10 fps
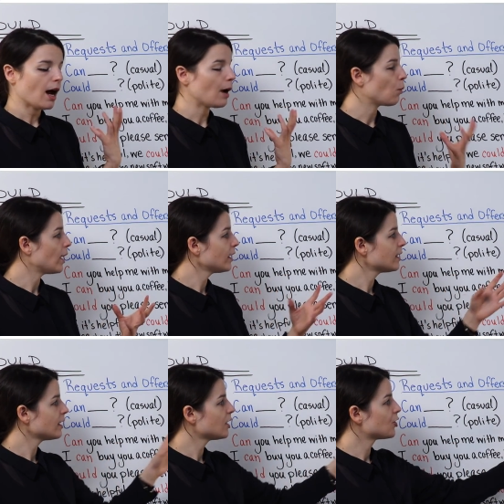I wanted
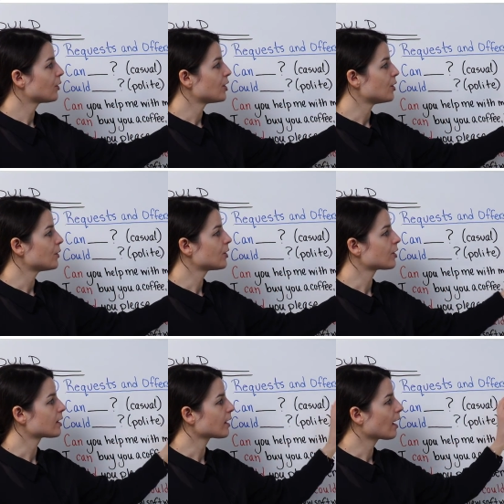to introduce
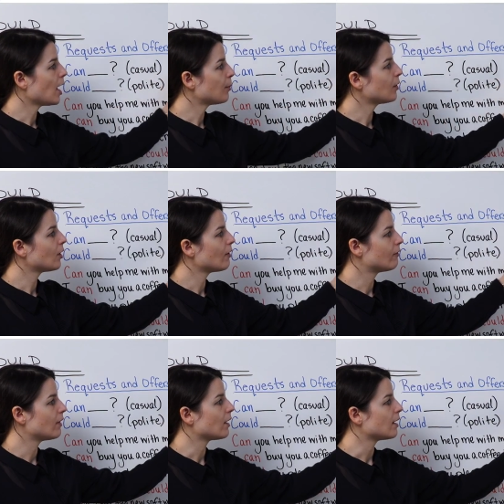just a couple of
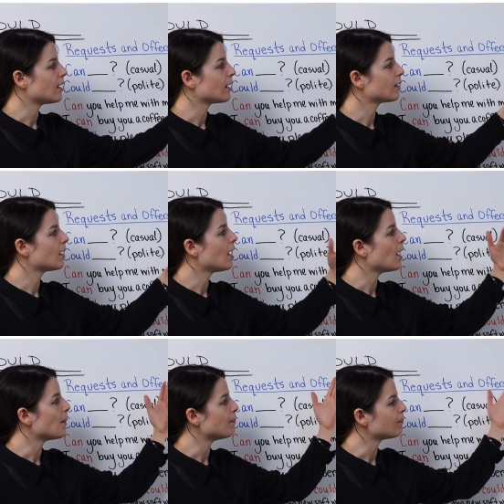very
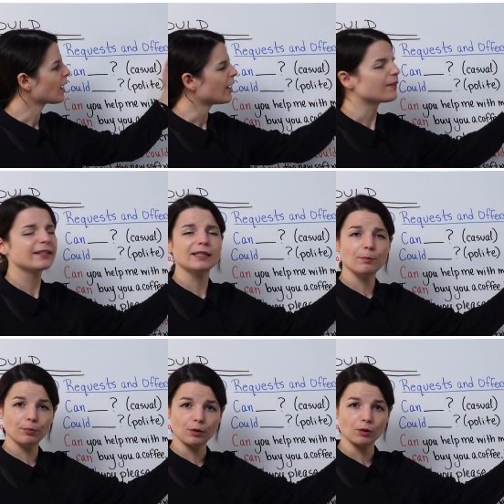um, kind of
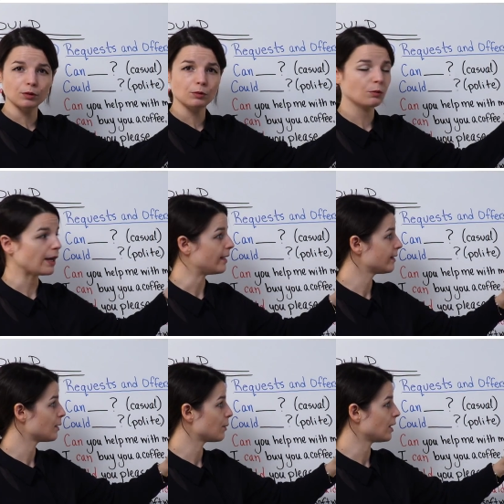simple ways
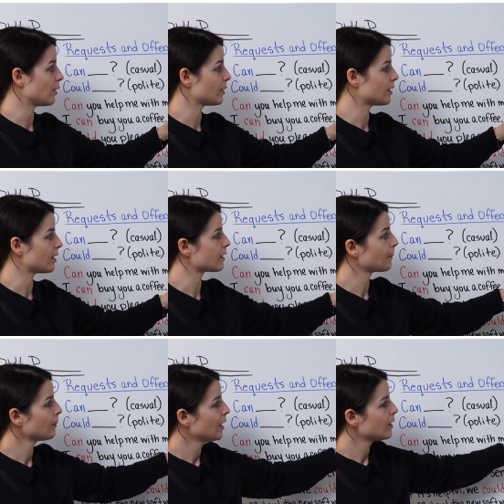that we use this.
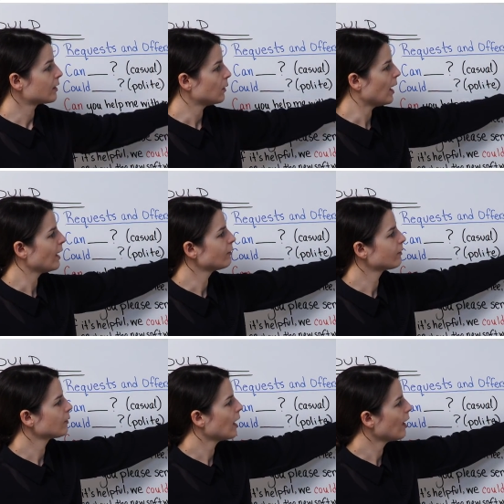So
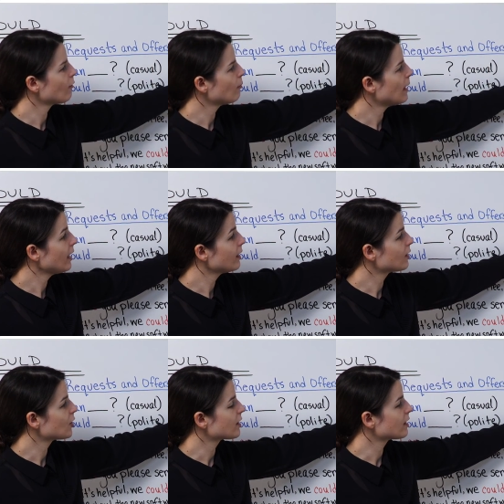I've, I've
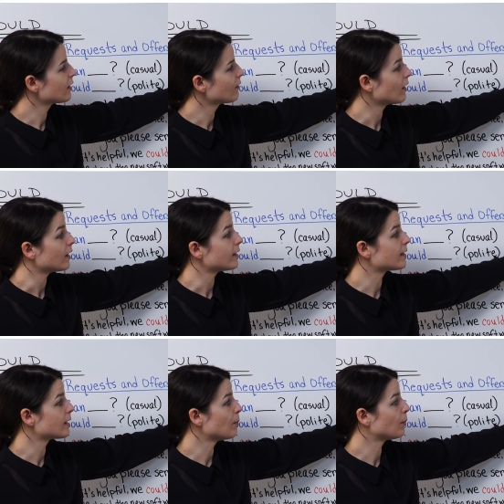made just this very
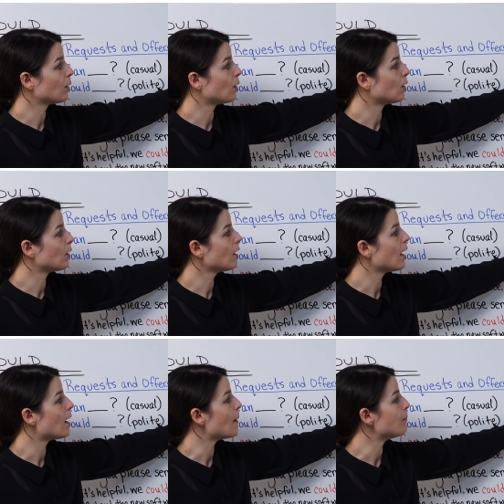simple
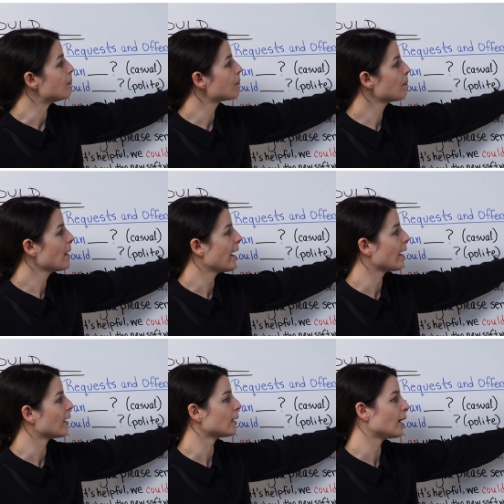um,
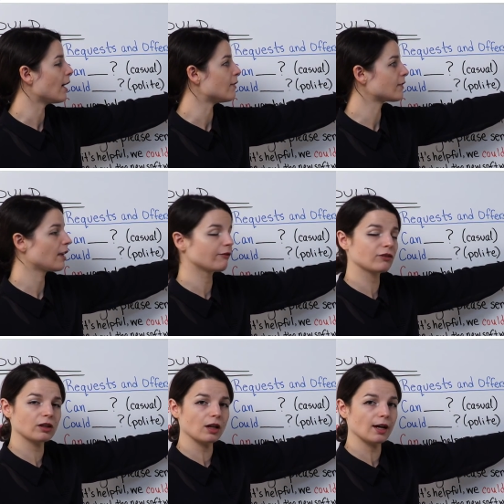pair of if
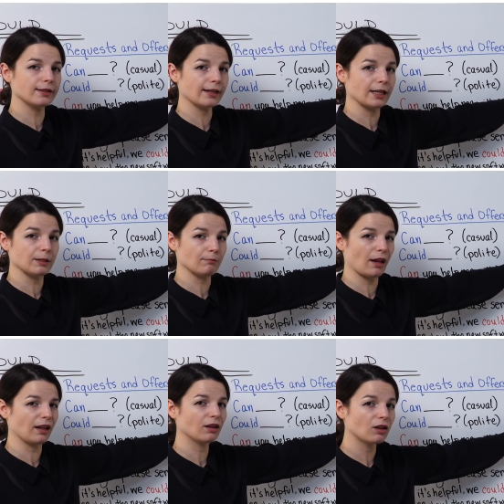clause and
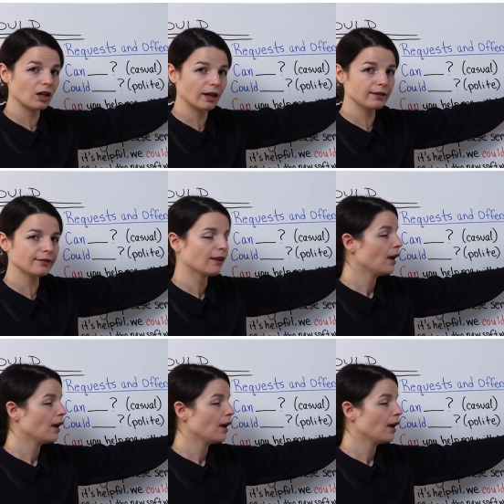main clause.